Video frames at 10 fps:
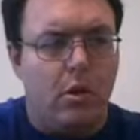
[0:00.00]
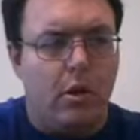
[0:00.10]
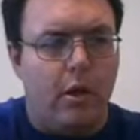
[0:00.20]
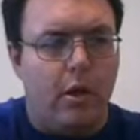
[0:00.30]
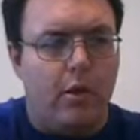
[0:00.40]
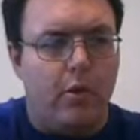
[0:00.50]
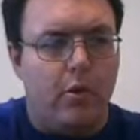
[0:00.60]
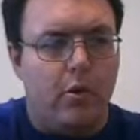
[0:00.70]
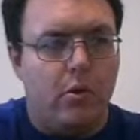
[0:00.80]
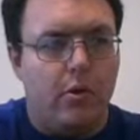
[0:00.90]
And
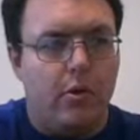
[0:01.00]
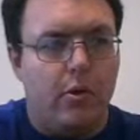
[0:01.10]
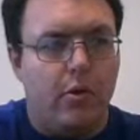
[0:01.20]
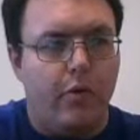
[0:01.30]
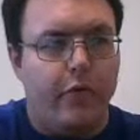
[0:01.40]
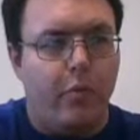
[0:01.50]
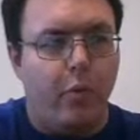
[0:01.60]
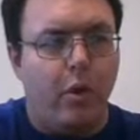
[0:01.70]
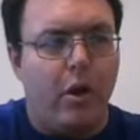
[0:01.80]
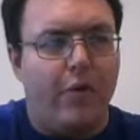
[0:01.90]
from
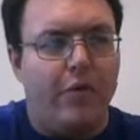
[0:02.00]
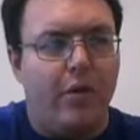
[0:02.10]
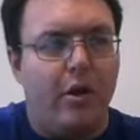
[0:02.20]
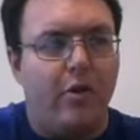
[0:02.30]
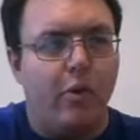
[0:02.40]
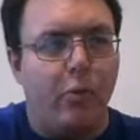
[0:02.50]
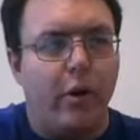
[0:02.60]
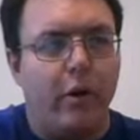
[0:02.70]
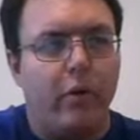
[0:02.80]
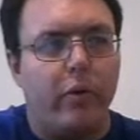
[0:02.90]
what I've seen in the
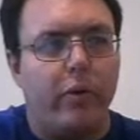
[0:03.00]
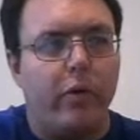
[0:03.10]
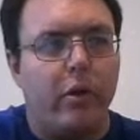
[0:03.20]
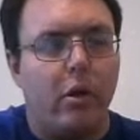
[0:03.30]
records,